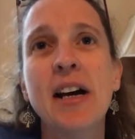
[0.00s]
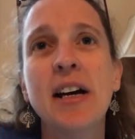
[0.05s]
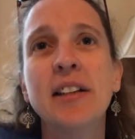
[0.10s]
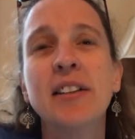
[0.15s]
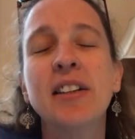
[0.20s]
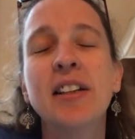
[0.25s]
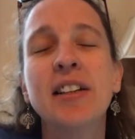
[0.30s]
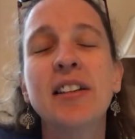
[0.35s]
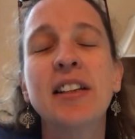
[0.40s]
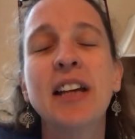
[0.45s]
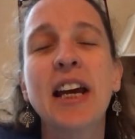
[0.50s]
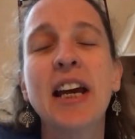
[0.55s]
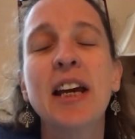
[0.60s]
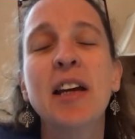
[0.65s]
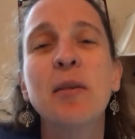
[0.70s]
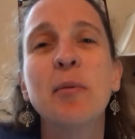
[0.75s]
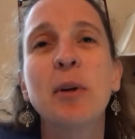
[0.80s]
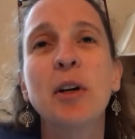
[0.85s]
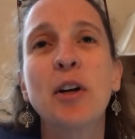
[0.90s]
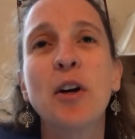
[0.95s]
Today
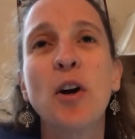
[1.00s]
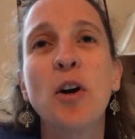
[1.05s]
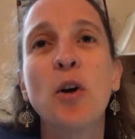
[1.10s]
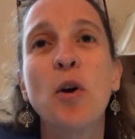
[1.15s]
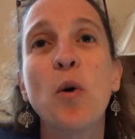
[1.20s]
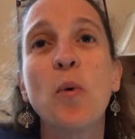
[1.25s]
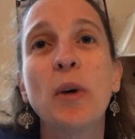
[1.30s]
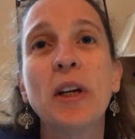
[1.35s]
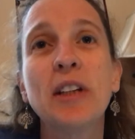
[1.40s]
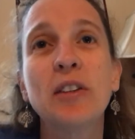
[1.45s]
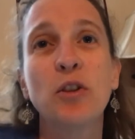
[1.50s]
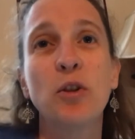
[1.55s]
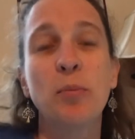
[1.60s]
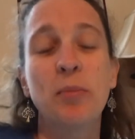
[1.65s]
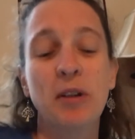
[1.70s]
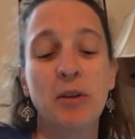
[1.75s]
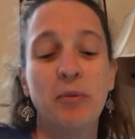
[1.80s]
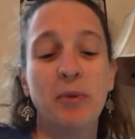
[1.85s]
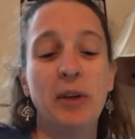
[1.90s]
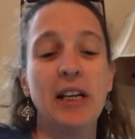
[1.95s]
we are going to
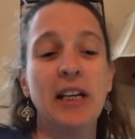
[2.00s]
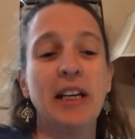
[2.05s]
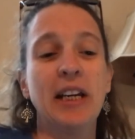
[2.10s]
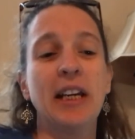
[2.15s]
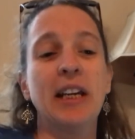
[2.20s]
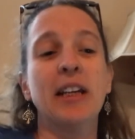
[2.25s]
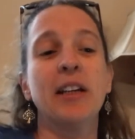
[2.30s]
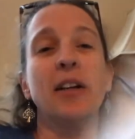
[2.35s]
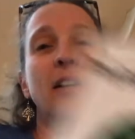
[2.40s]
be reading